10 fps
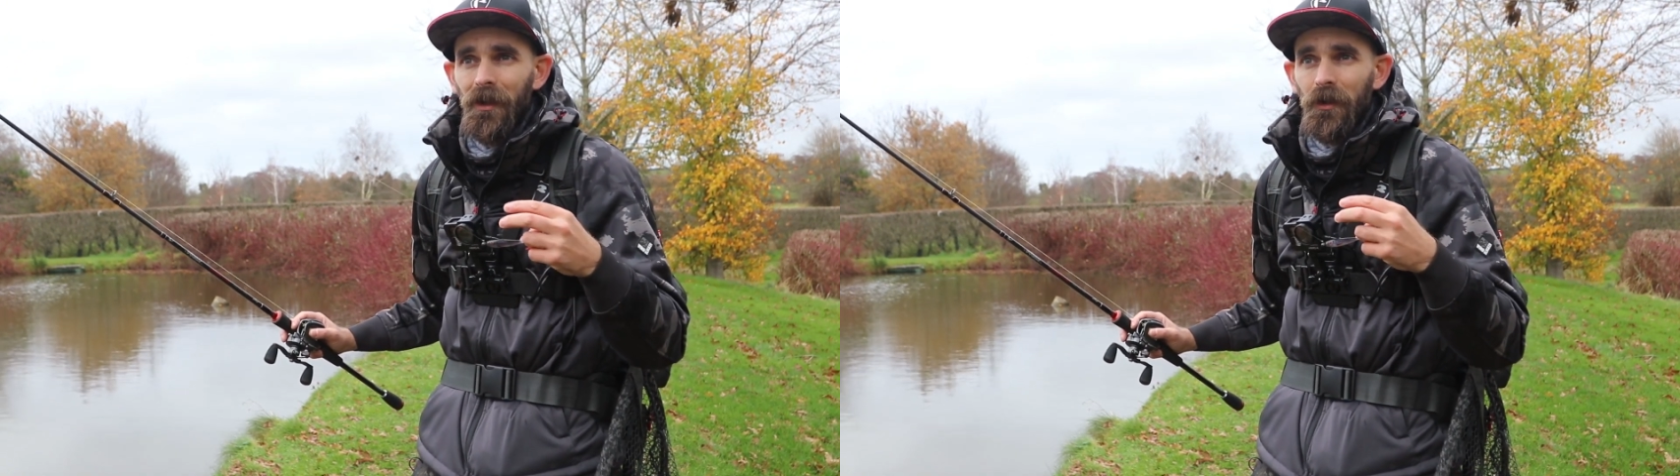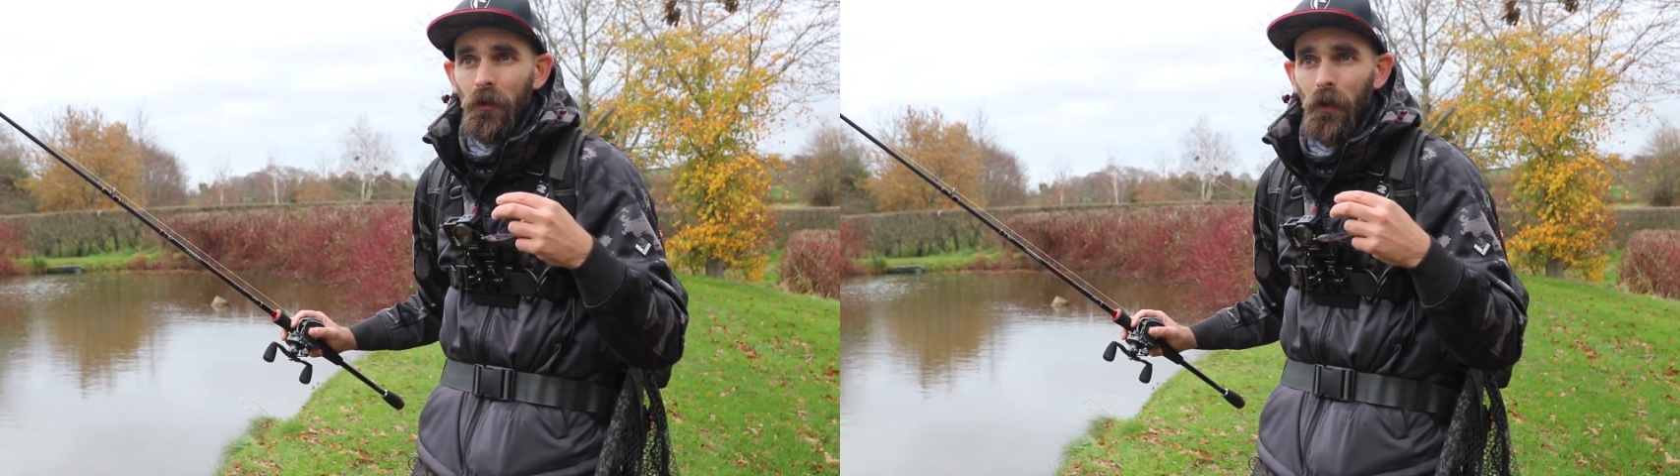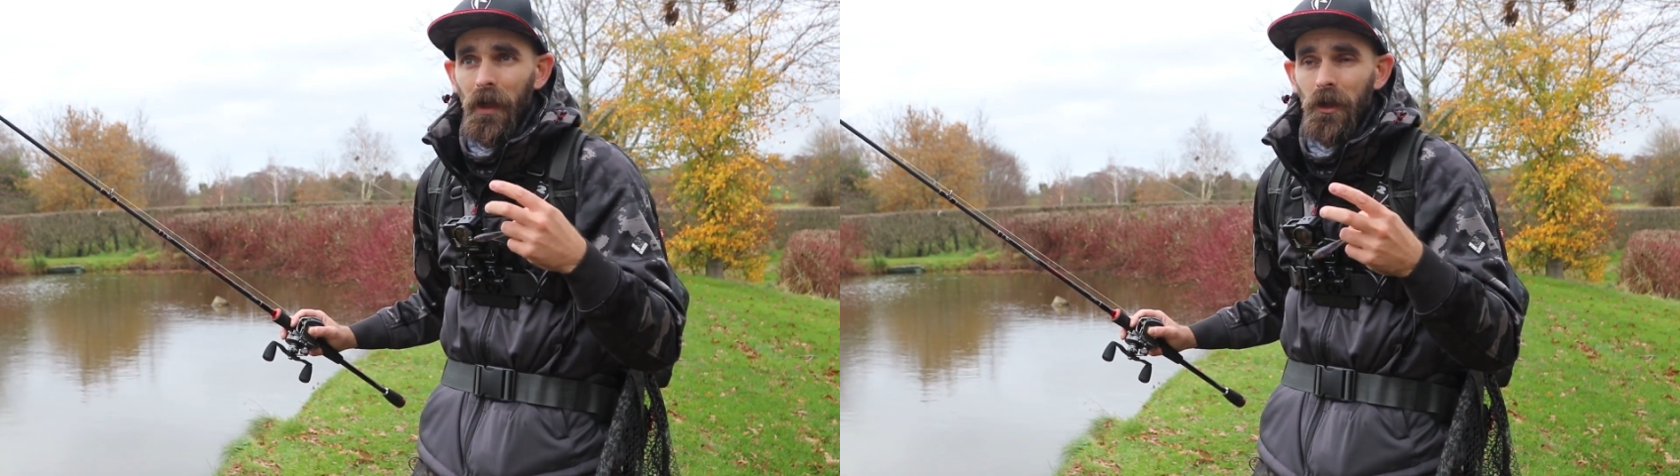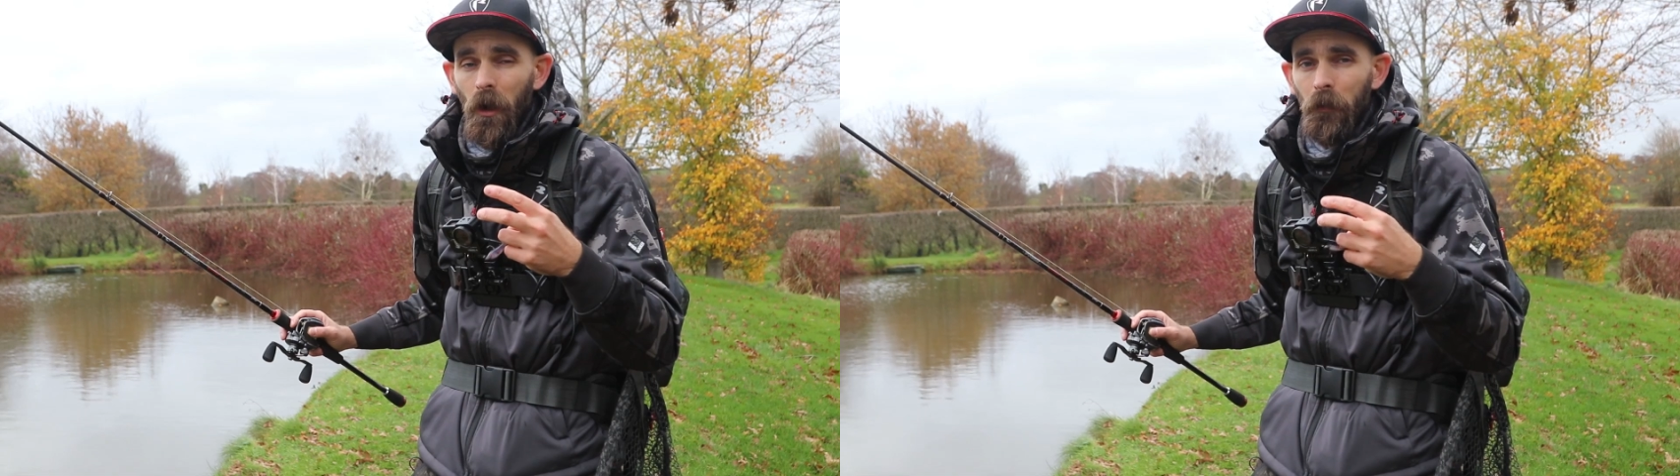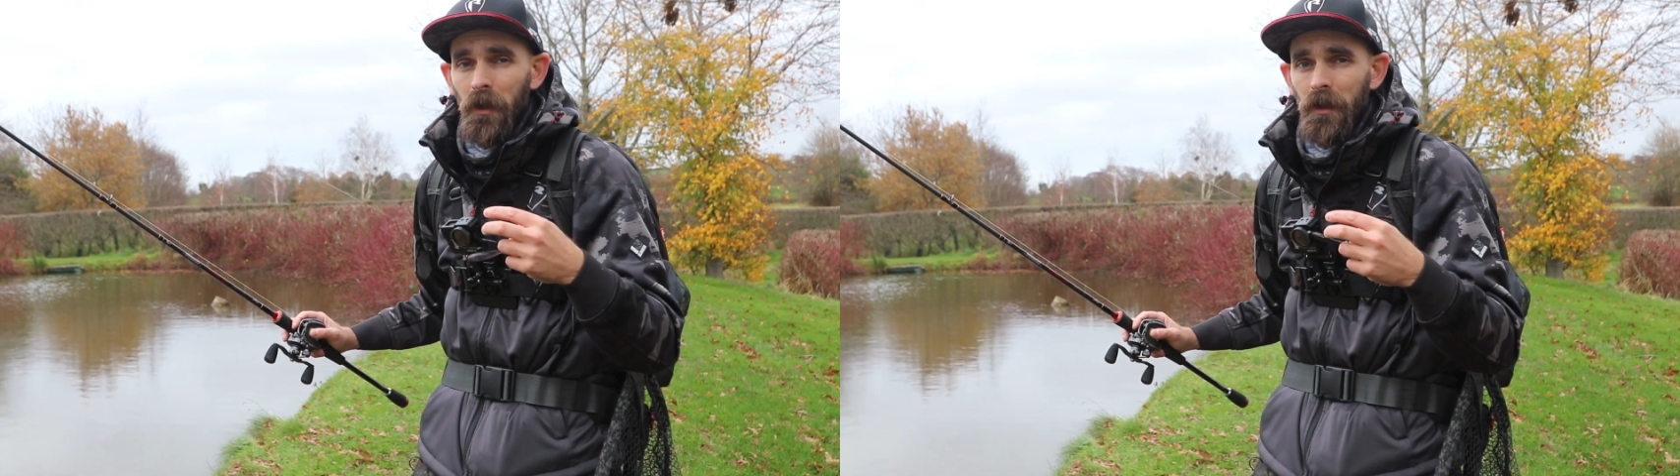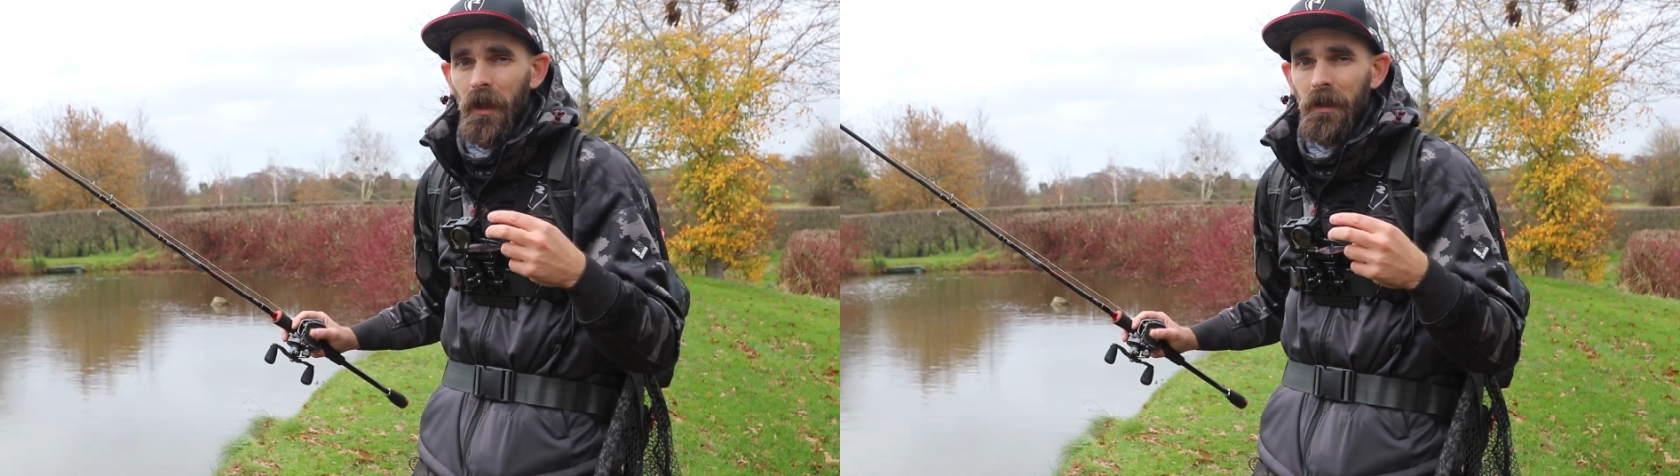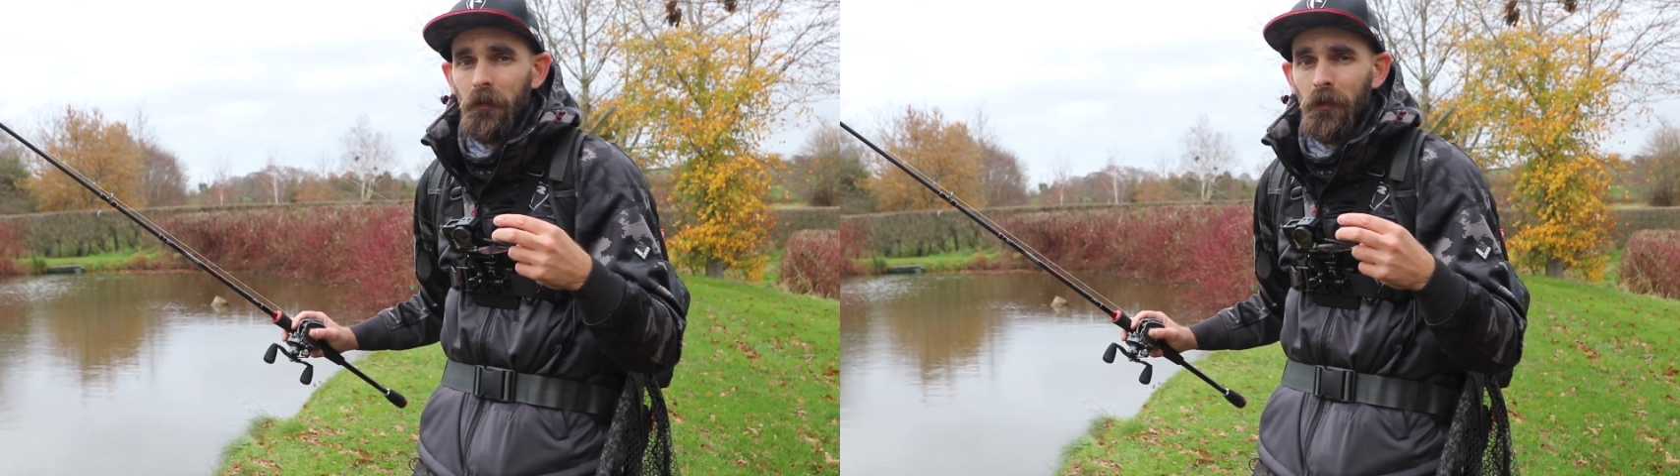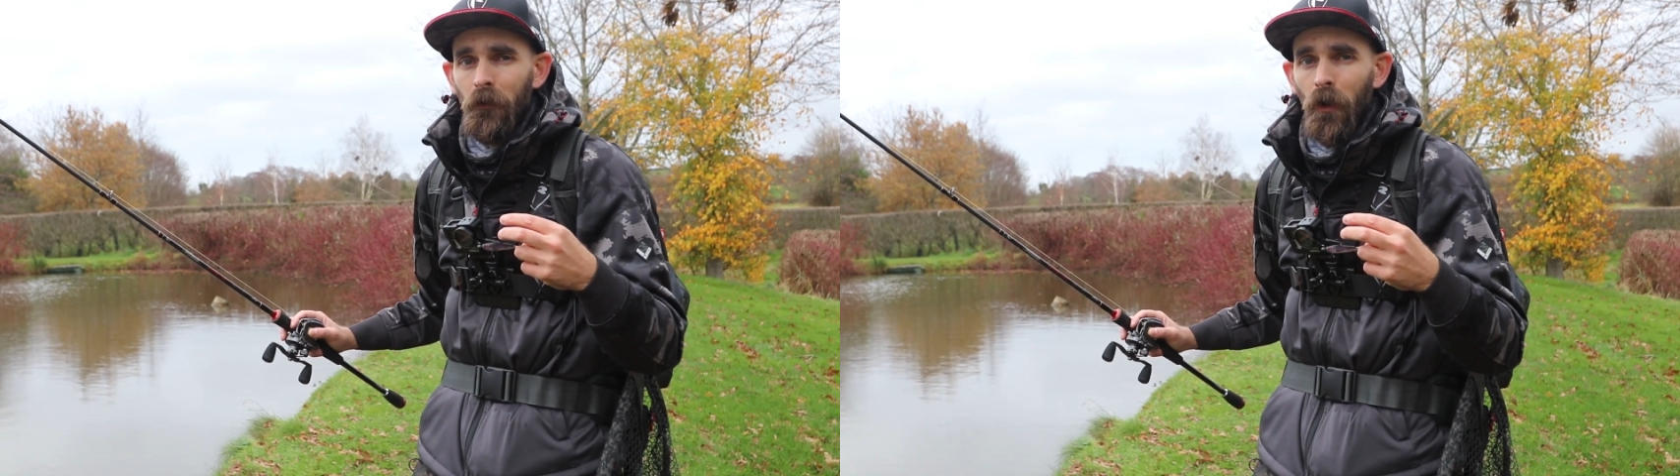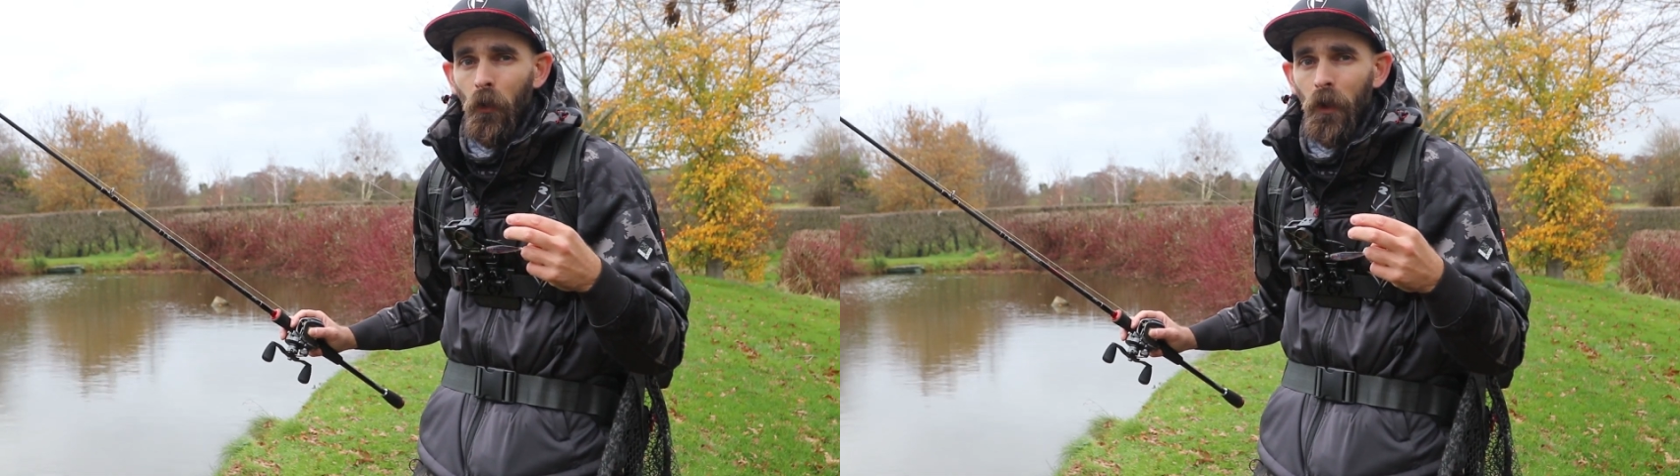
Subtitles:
So we're chopping and changing between what